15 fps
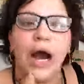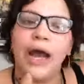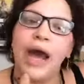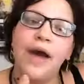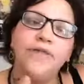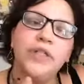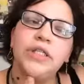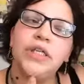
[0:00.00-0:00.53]
I
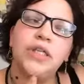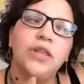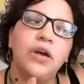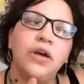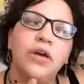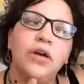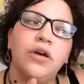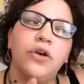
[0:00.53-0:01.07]
haven't seen
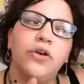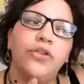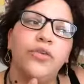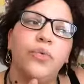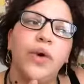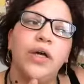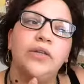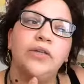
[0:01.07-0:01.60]
the
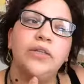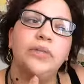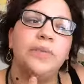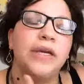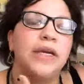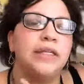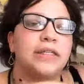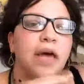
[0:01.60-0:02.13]
earth ones
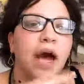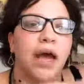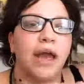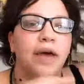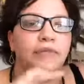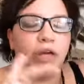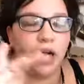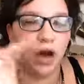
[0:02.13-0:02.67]
because I
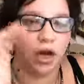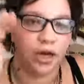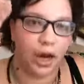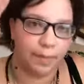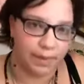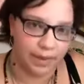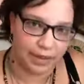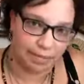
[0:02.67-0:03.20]
haven't gone
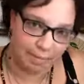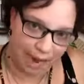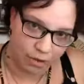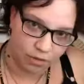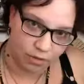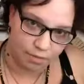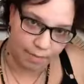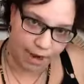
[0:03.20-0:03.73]
up in the
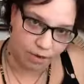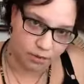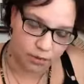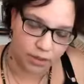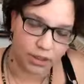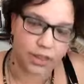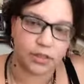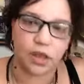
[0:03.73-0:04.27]

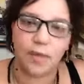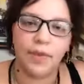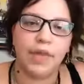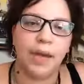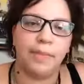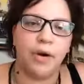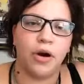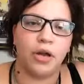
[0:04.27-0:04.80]
mountains, because I'm in
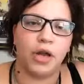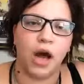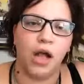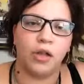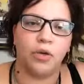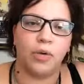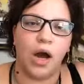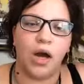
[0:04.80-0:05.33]
that part of
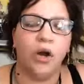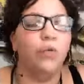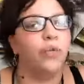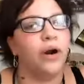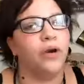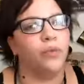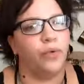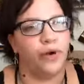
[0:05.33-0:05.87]
Colorado
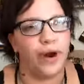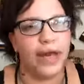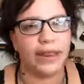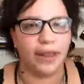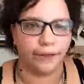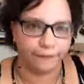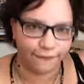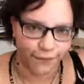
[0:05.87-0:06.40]
where we're
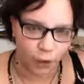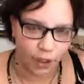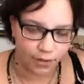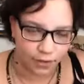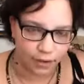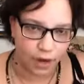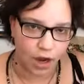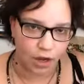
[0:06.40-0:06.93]
at the foot
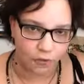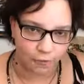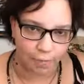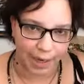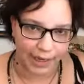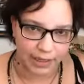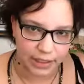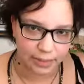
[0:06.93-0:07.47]
of
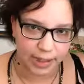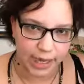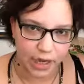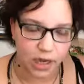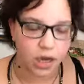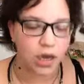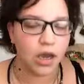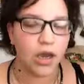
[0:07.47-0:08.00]
Pikes
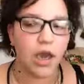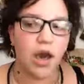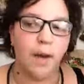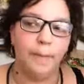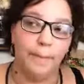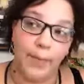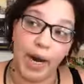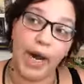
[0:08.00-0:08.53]
Peak,
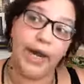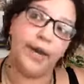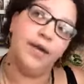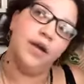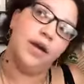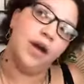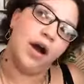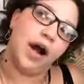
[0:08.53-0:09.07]
but
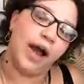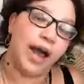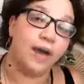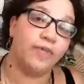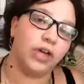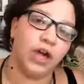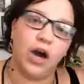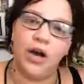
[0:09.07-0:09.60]
I
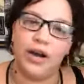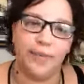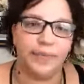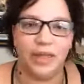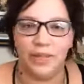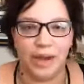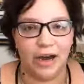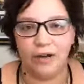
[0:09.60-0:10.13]
haven't gone up
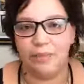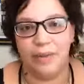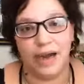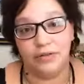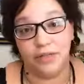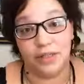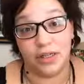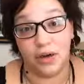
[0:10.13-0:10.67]
in the
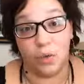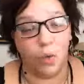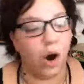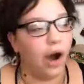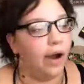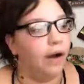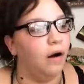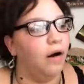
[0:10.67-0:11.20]
mountains in a
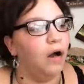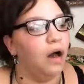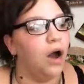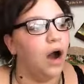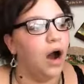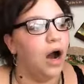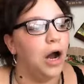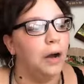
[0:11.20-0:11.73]
while.
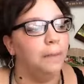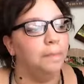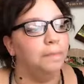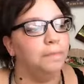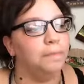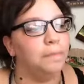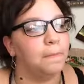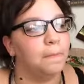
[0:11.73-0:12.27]

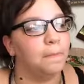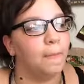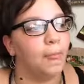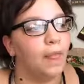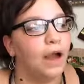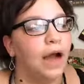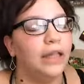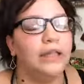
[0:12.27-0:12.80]

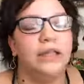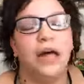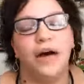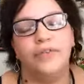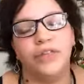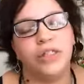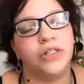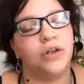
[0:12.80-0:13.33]
I
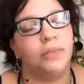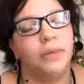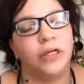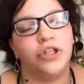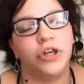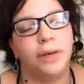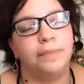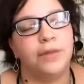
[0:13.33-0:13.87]
love it so
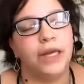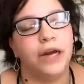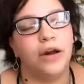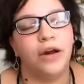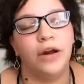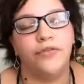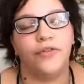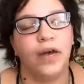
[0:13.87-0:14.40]
much up
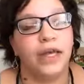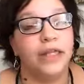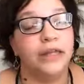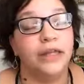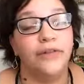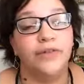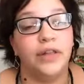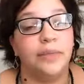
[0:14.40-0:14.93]
there. If I could
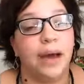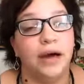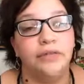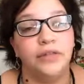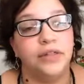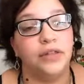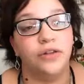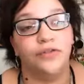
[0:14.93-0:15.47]
live in the
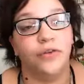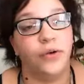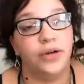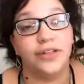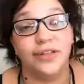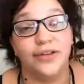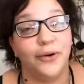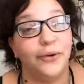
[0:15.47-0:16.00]
mountains and the
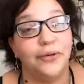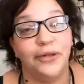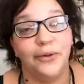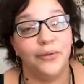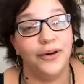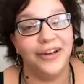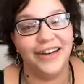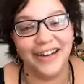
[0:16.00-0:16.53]
forest, I totally
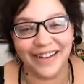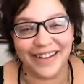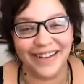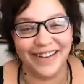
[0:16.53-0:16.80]
would.